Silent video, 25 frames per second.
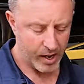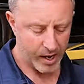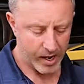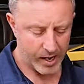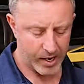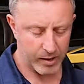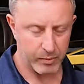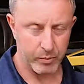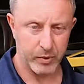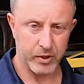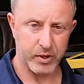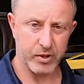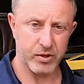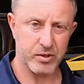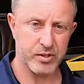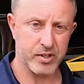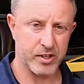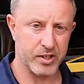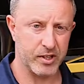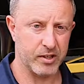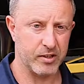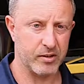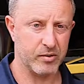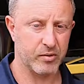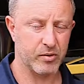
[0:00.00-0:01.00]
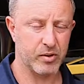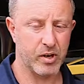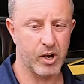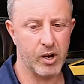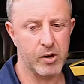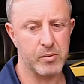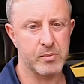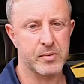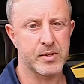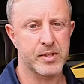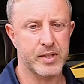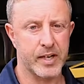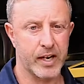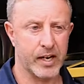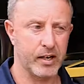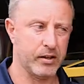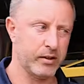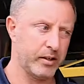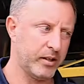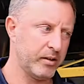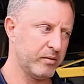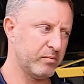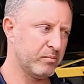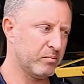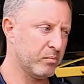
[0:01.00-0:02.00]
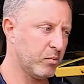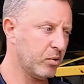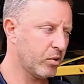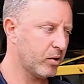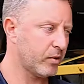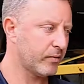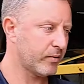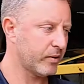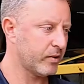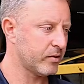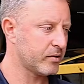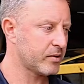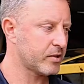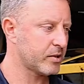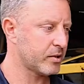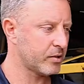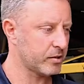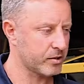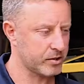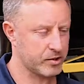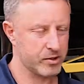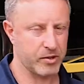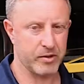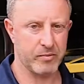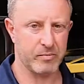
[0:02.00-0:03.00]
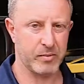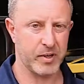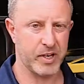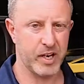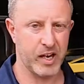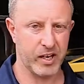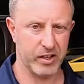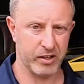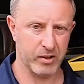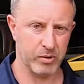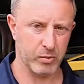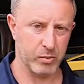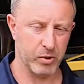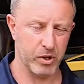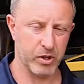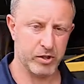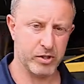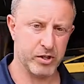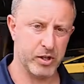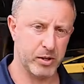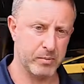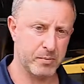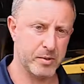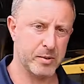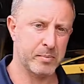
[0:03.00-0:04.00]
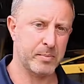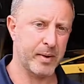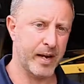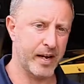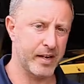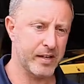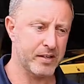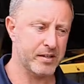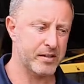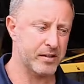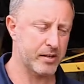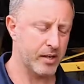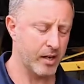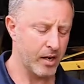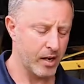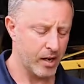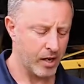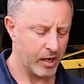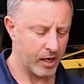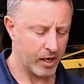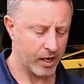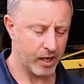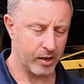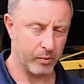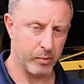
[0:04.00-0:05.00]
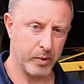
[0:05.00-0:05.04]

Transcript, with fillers: and we use the ohm scale in more of a sort of mechanical workshop space uh,